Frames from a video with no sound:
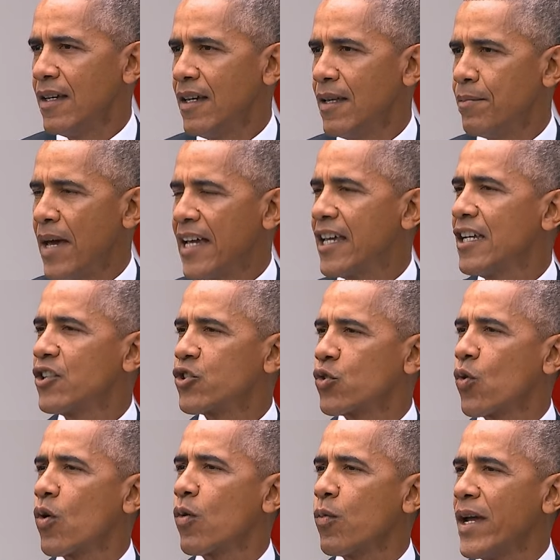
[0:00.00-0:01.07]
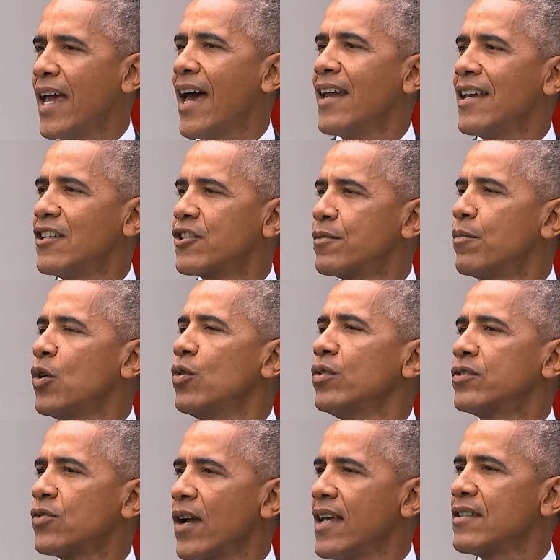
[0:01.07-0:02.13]
in making sure we had a
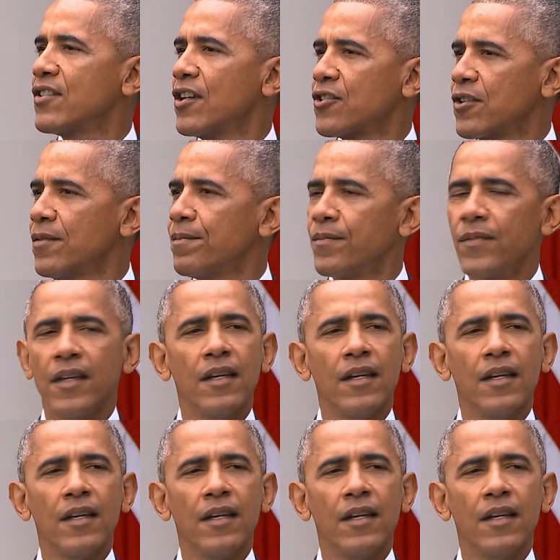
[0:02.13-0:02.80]
smooth transition